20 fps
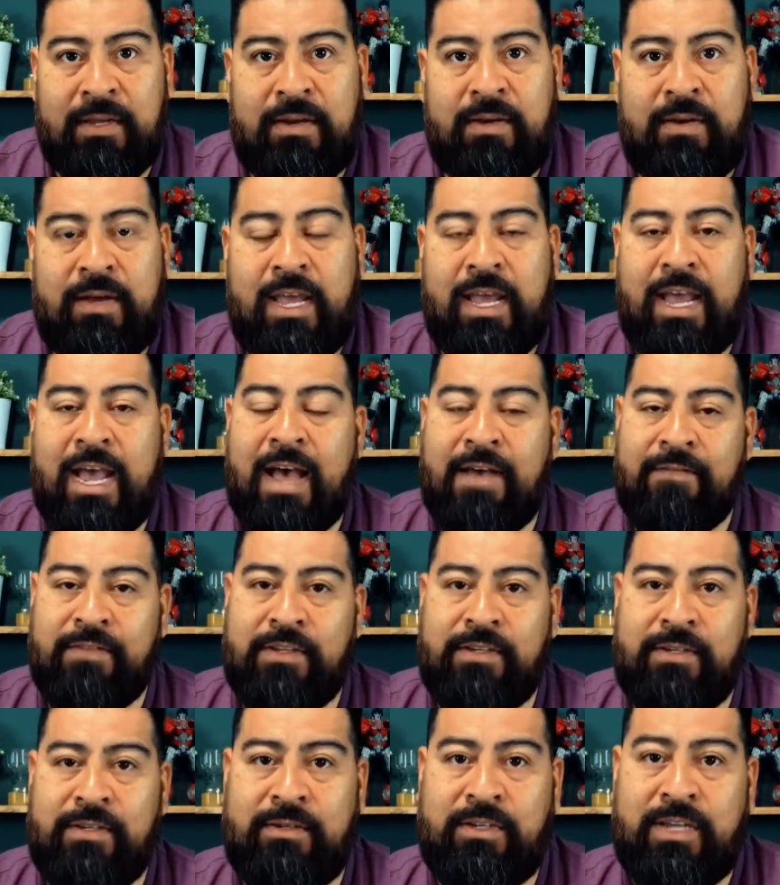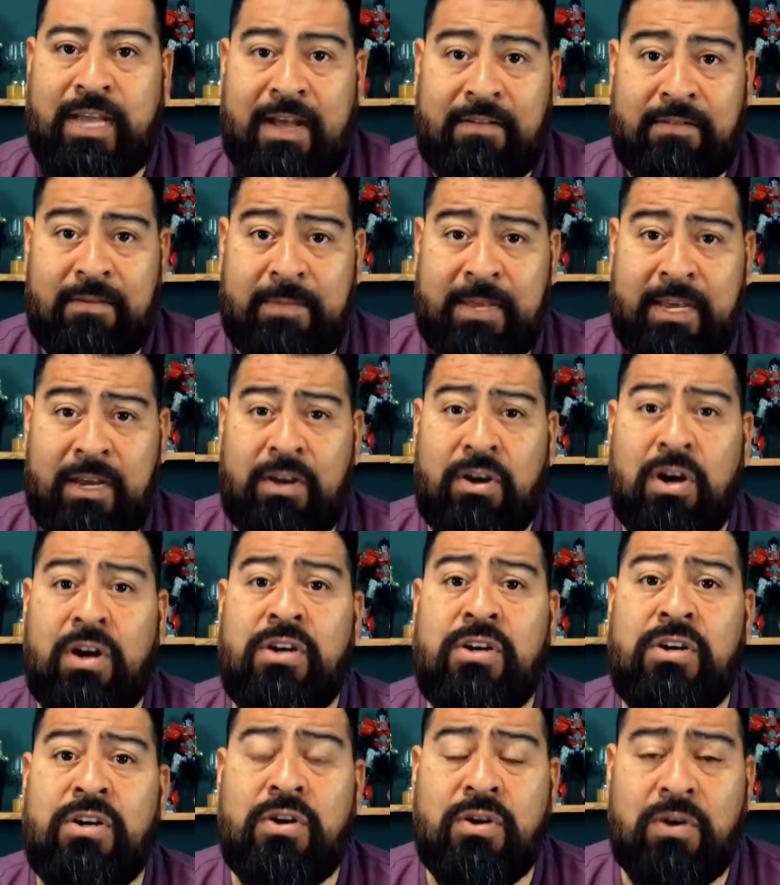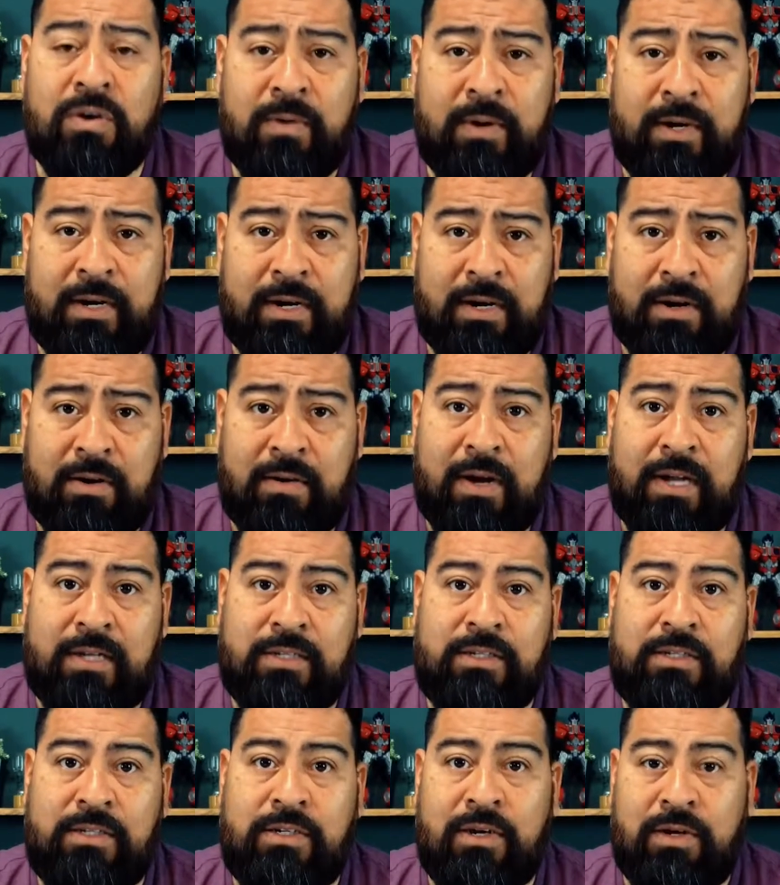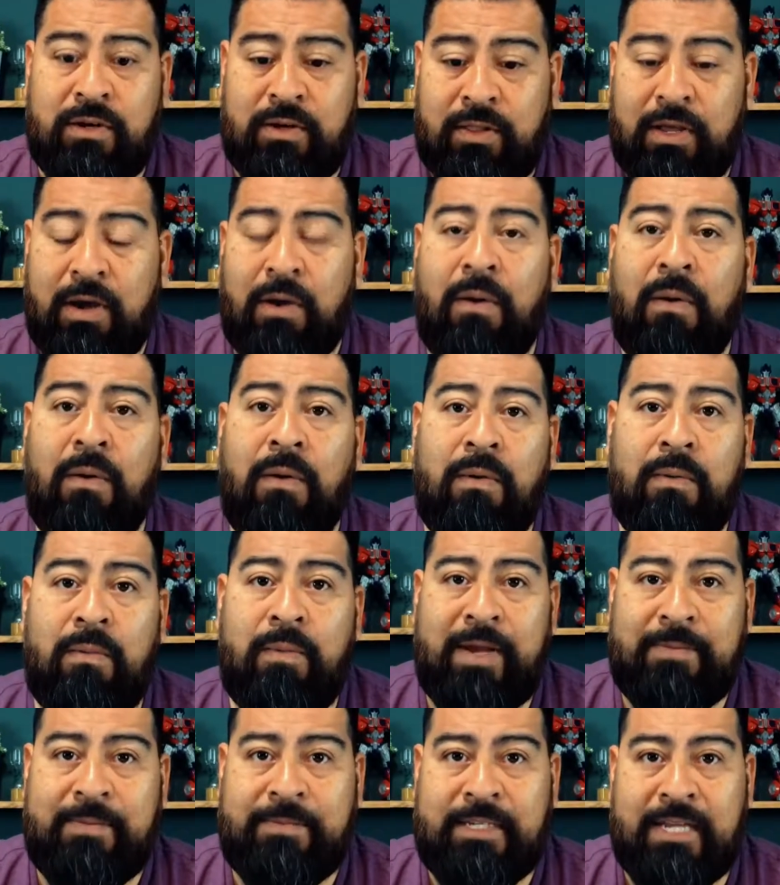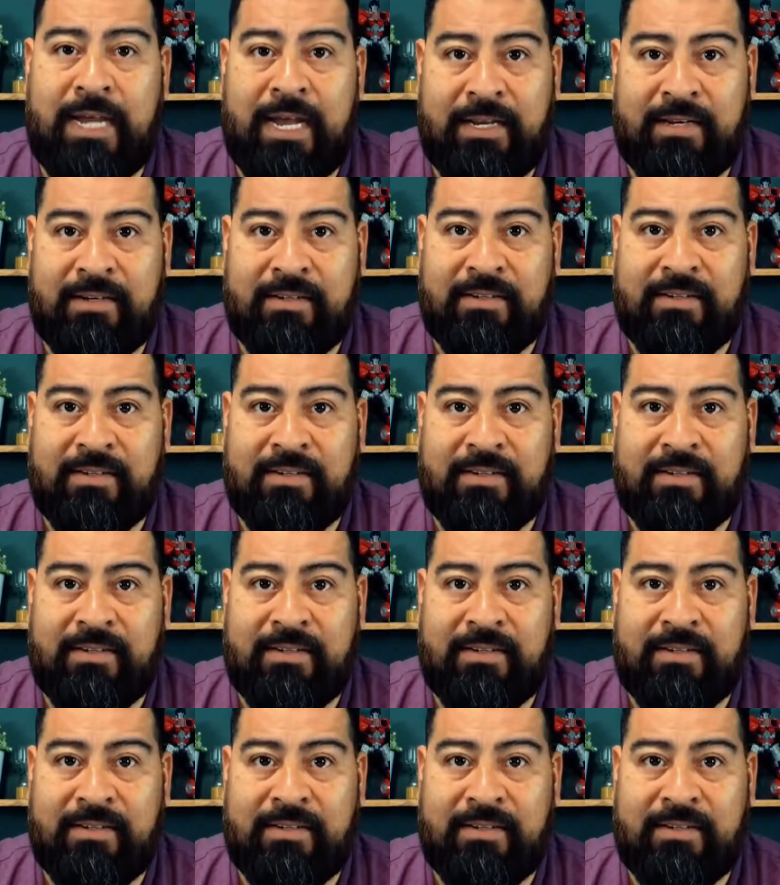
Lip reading: Okay, you have to be congruent across the whole website.